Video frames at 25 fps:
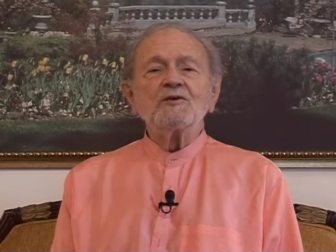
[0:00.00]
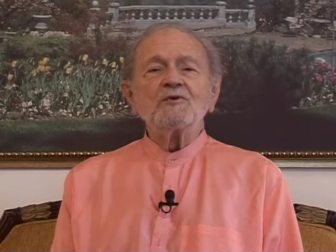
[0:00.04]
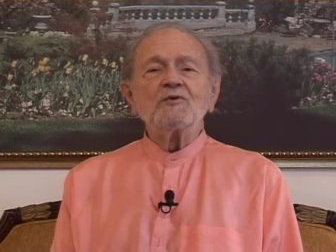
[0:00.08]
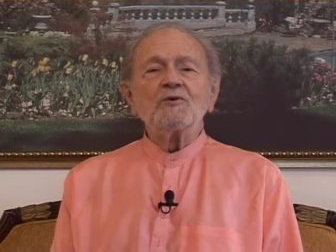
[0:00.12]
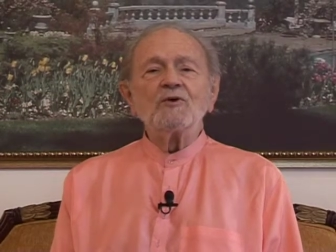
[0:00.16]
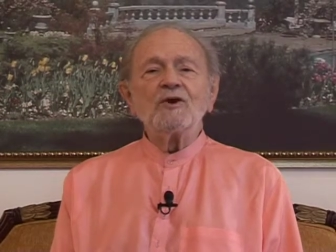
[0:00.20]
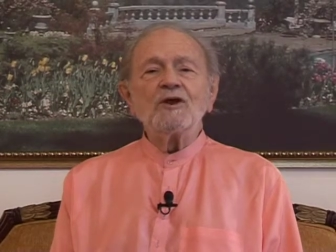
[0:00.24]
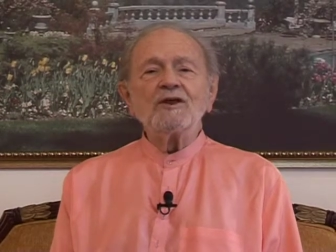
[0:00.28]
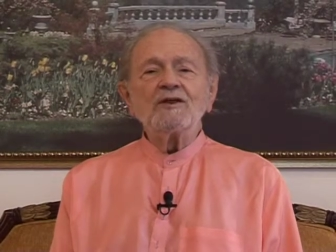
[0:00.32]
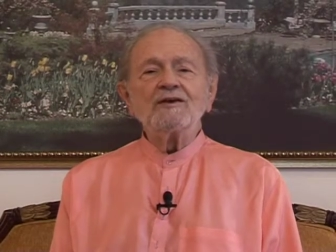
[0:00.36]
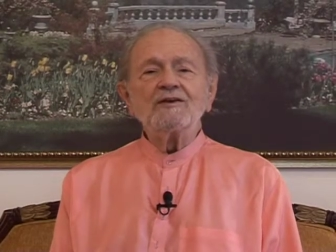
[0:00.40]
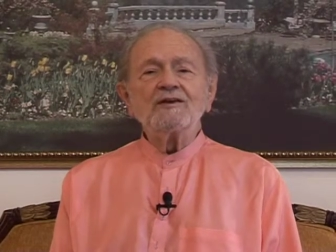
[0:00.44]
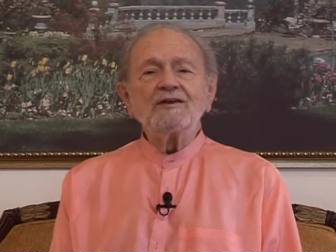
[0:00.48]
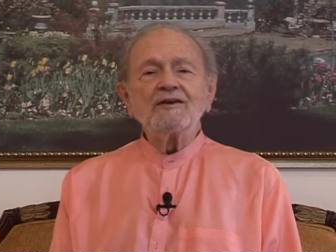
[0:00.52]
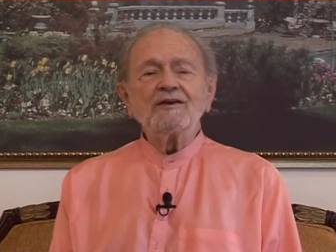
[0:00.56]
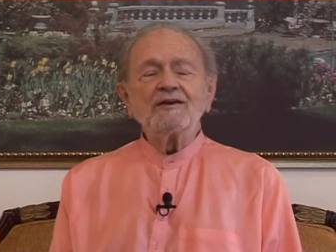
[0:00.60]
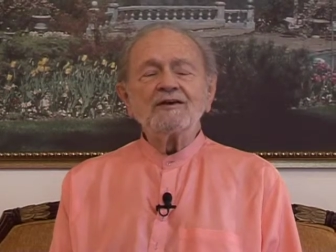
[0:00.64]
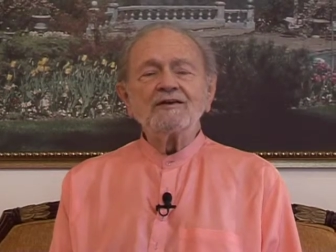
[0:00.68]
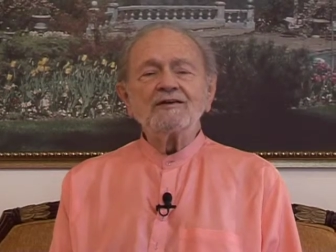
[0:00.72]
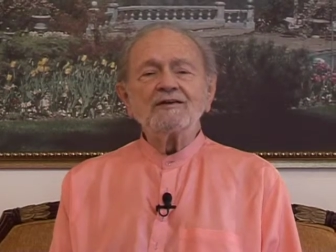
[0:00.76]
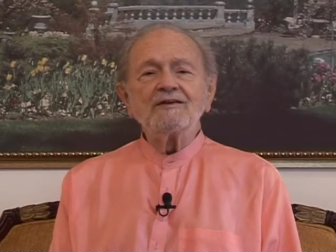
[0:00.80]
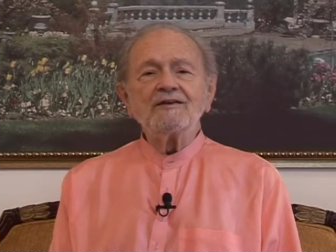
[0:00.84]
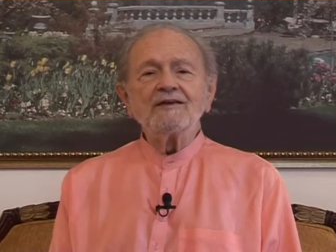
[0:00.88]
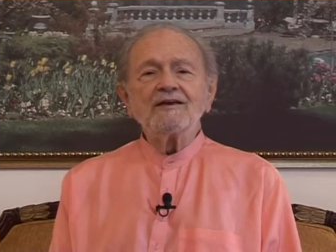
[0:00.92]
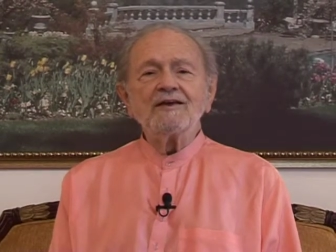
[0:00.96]

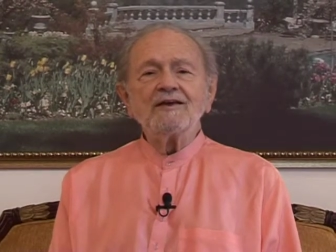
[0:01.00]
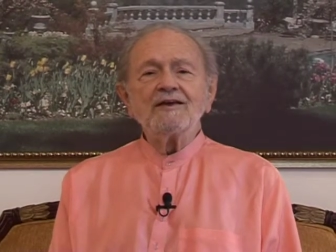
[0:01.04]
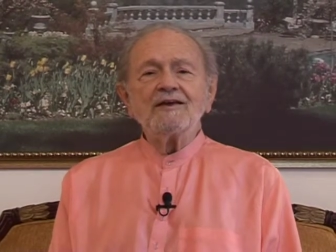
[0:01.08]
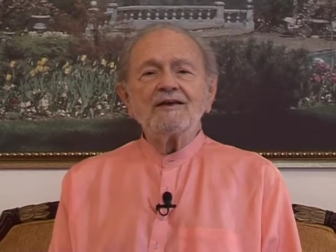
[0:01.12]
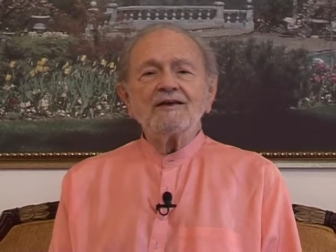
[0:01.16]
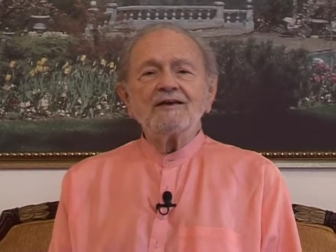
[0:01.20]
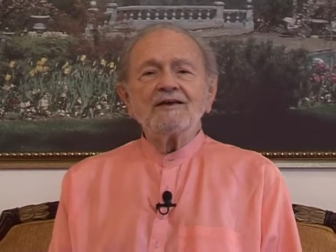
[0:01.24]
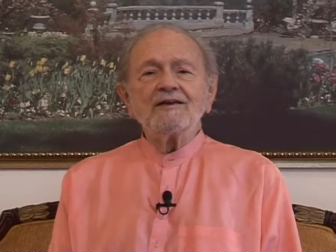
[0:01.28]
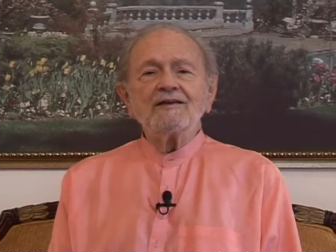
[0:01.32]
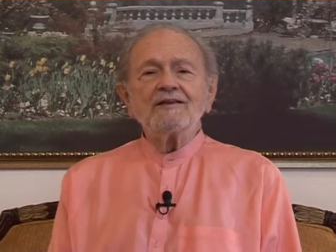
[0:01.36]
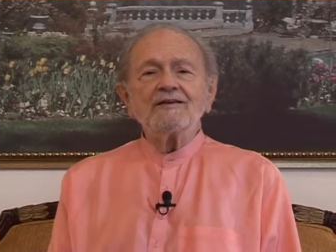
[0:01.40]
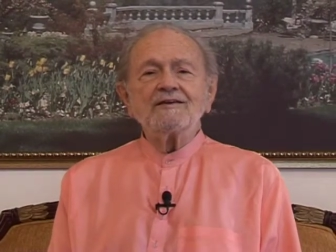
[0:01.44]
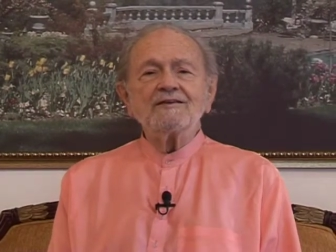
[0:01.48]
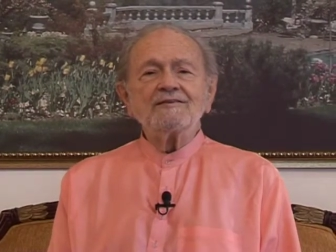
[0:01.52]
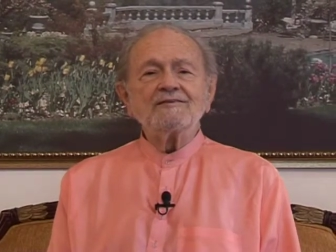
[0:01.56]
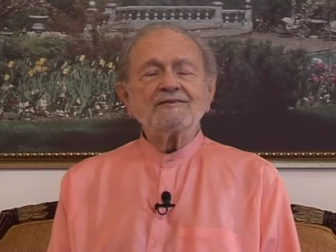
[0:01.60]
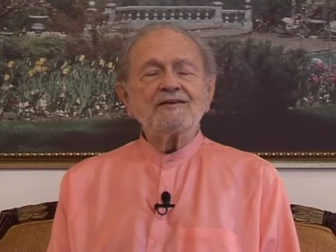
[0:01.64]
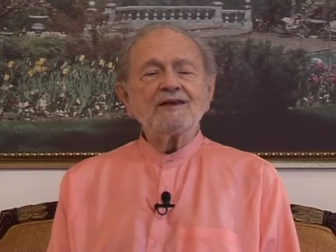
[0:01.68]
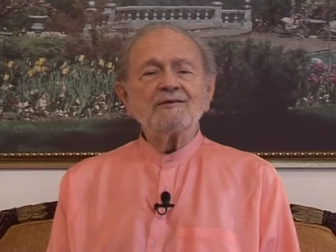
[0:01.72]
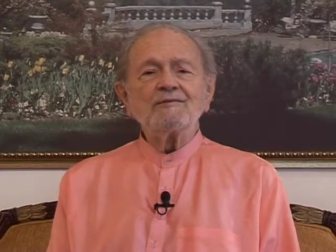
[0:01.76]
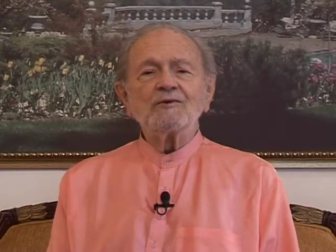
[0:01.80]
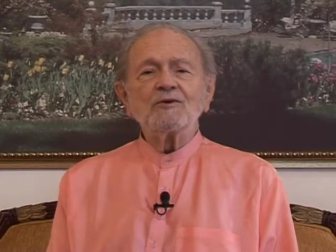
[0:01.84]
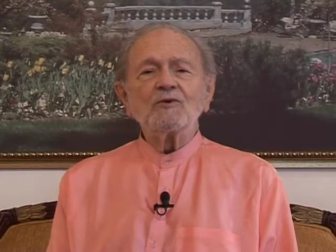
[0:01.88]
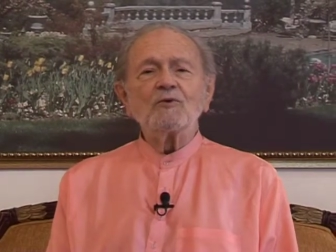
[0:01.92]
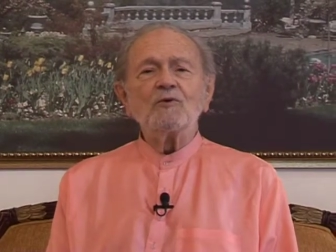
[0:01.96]
renting and
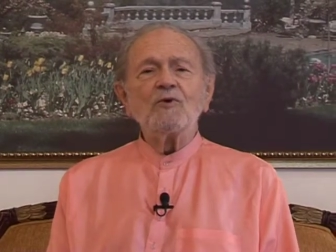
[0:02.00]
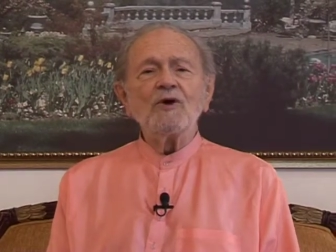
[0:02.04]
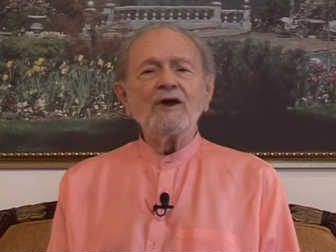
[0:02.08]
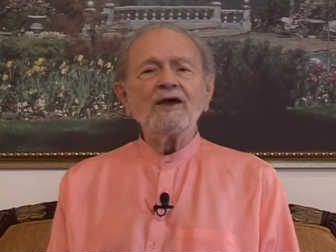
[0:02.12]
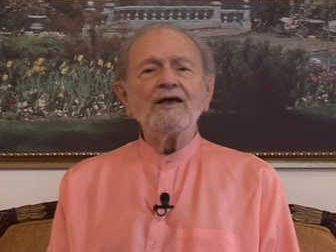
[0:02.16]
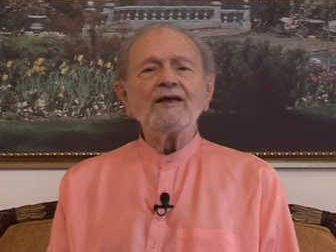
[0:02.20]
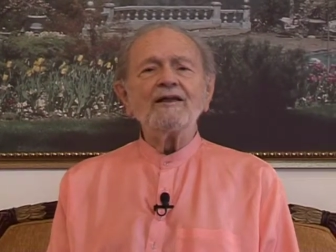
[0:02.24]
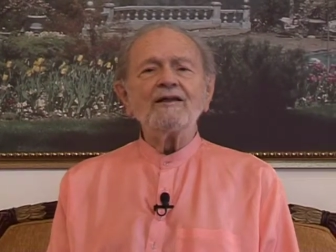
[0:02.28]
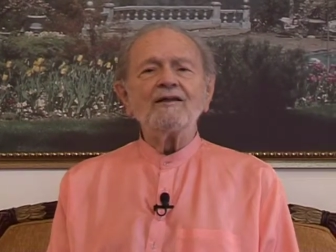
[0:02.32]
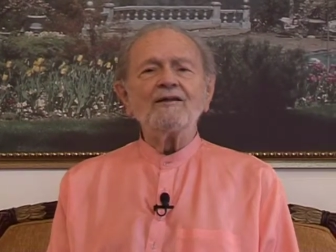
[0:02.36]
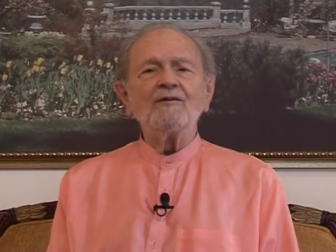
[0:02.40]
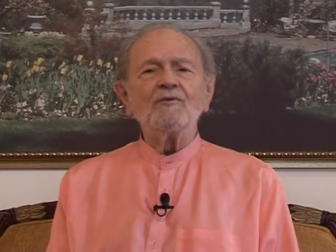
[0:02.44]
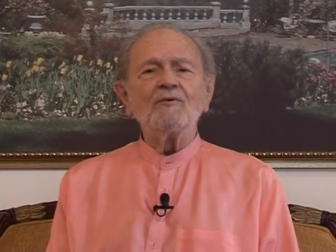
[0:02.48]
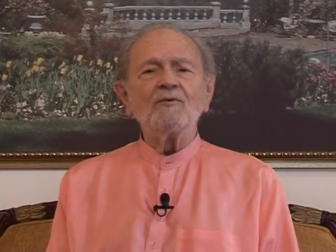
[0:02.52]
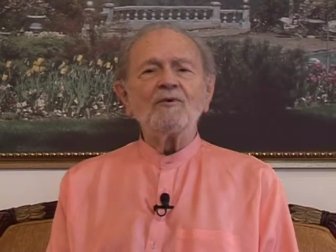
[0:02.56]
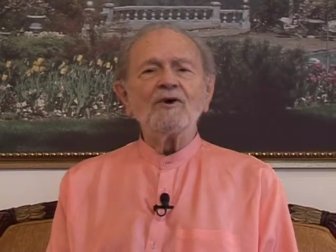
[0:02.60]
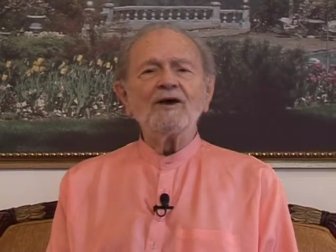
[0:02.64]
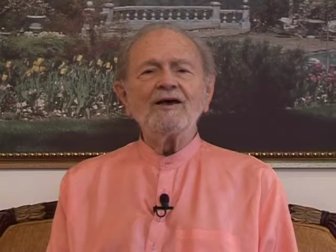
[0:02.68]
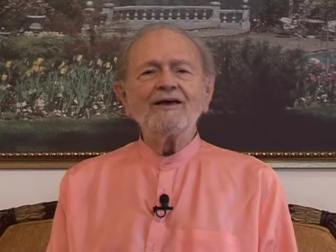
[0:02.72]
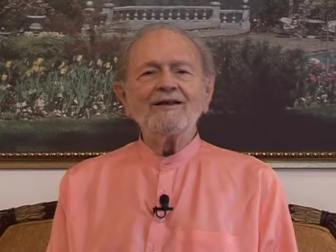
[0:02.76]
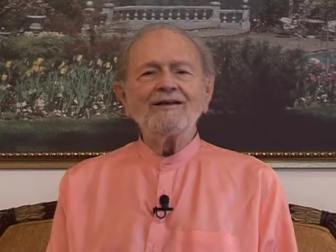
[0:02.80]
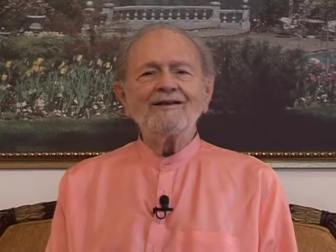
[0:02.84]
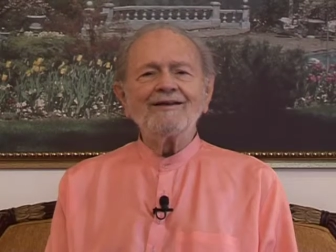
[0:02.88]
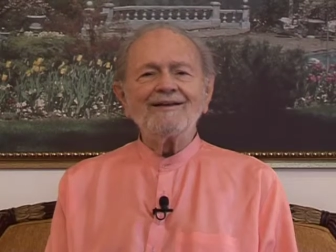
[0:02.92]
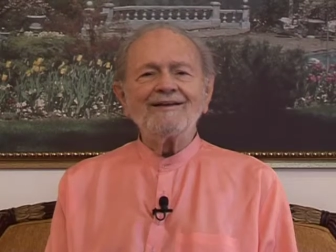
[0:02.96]
say, but when,
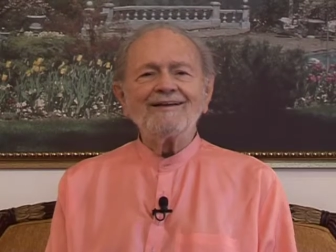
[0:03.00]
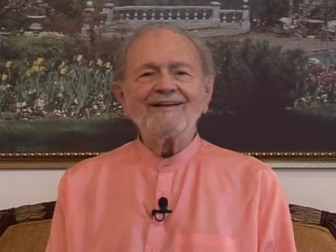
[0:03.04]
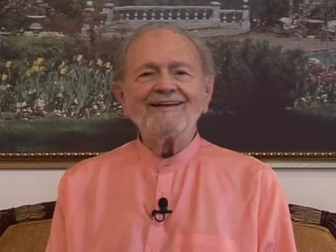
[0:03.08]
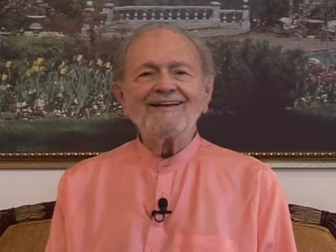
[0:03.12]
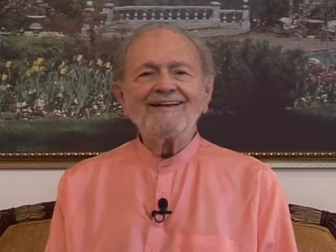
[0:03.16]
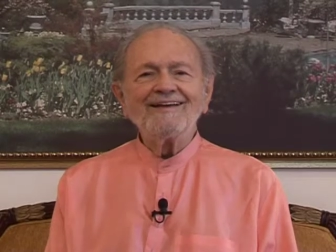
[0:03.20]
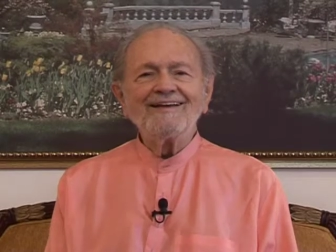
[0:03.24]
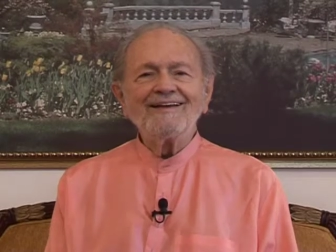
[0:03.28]
when?